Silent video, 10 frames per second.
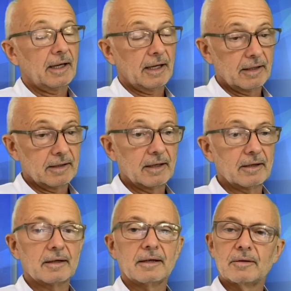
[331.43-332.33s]
And
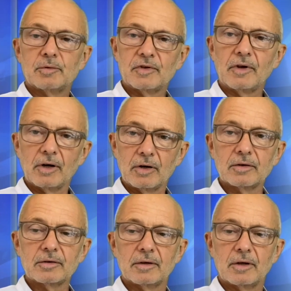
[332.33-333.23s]
it was a
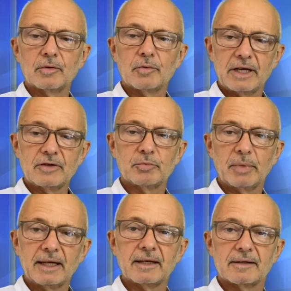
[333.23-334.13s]
long way to
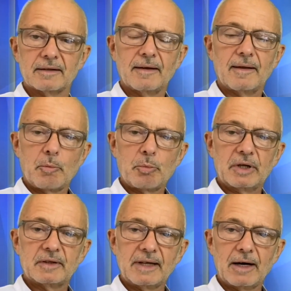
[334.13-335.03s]
make it,
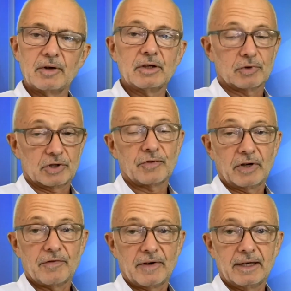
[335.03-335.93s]
but now it works
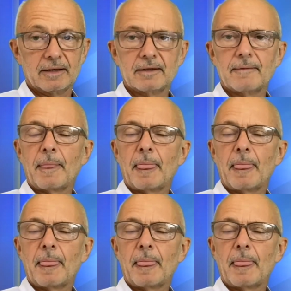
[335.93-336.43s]
very fine.